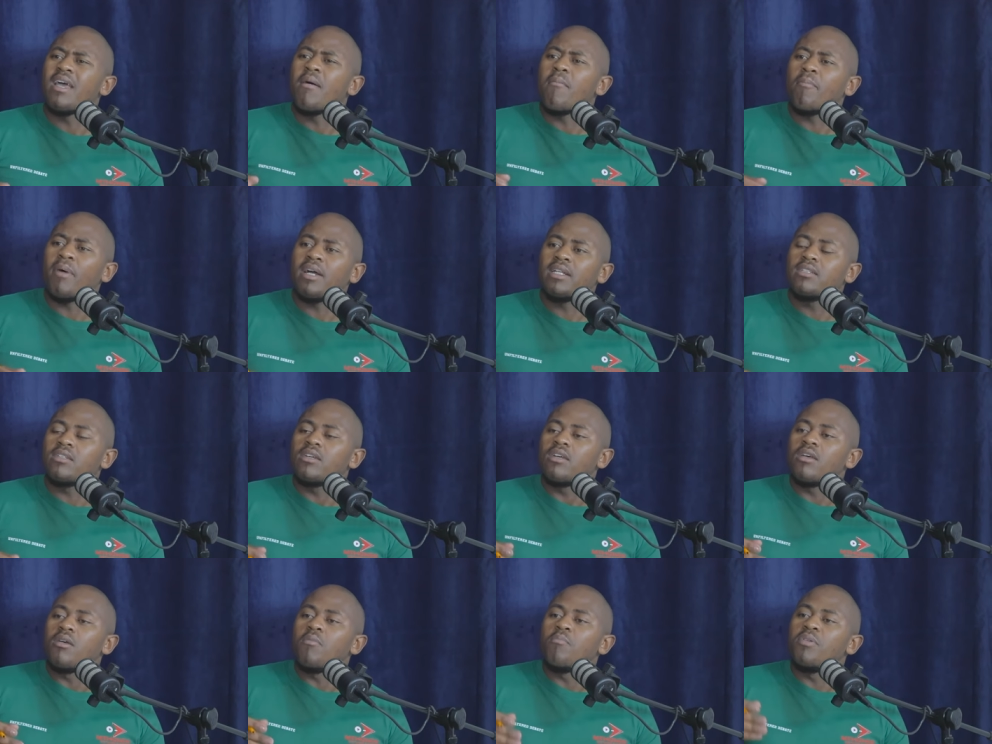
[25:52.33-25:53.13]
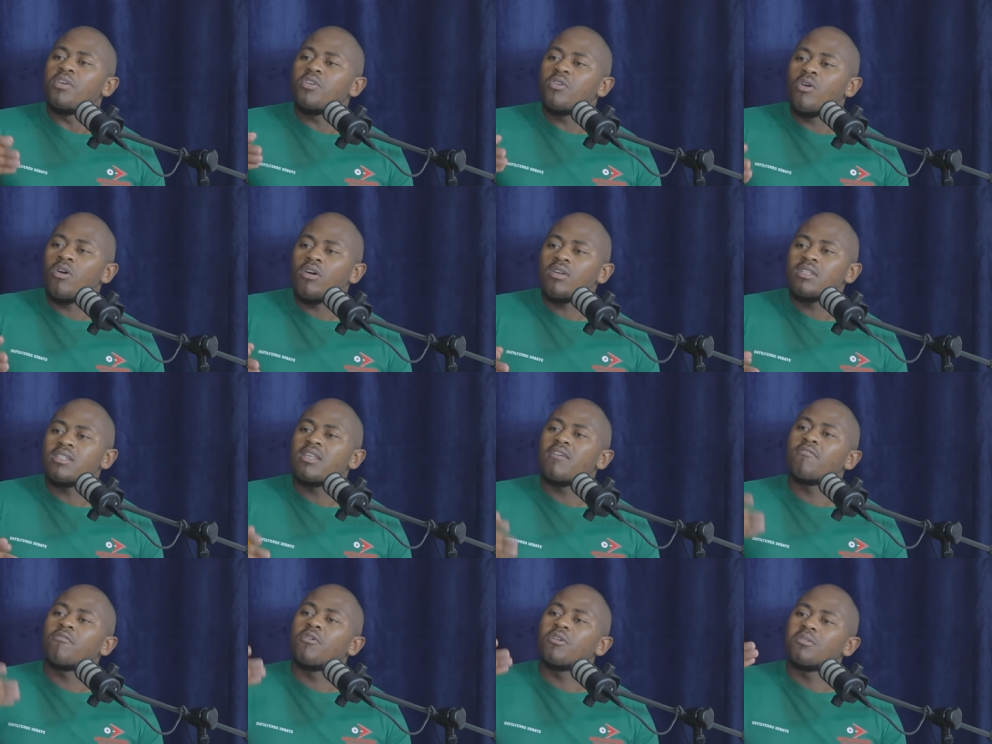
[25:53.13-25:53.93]
But because
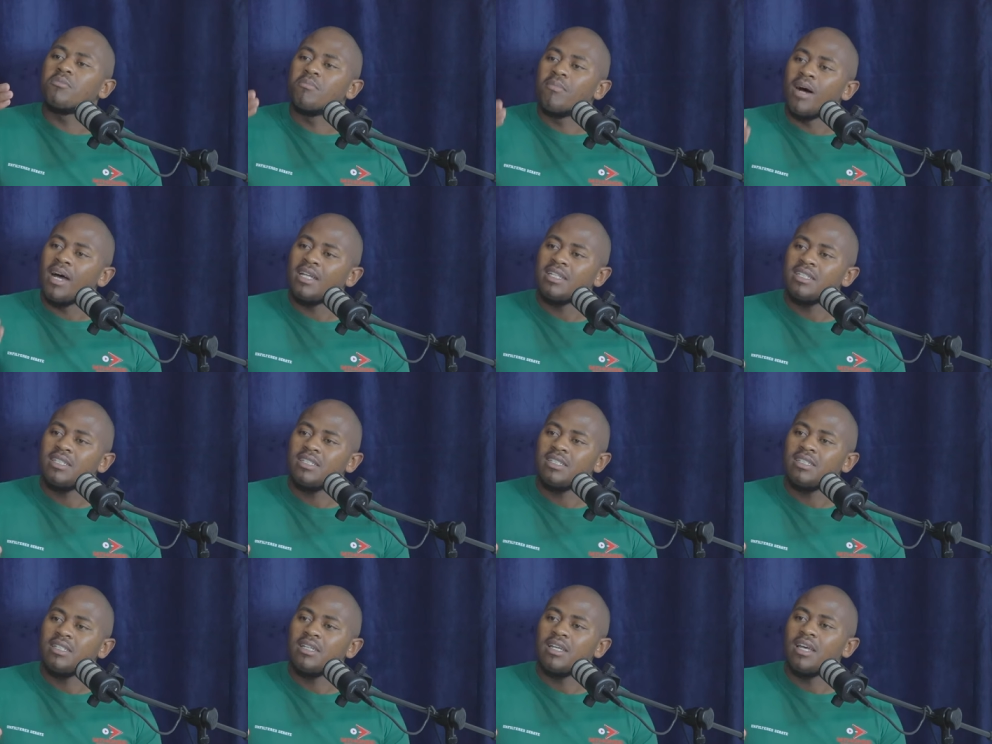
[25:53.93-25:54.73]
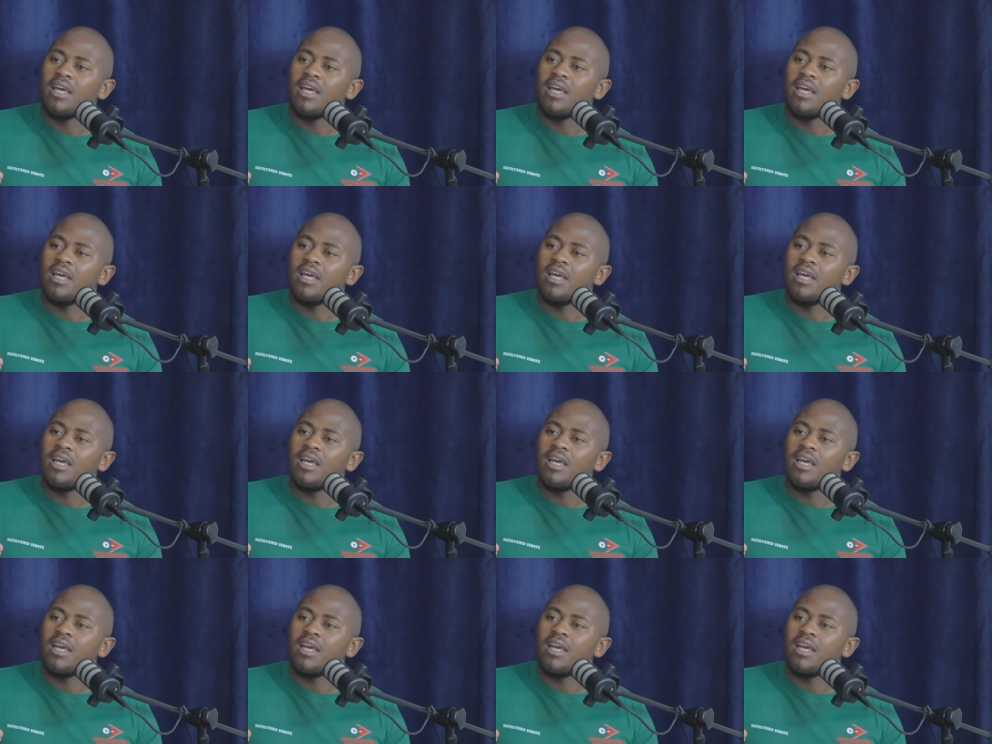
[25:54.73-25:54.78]
they've got money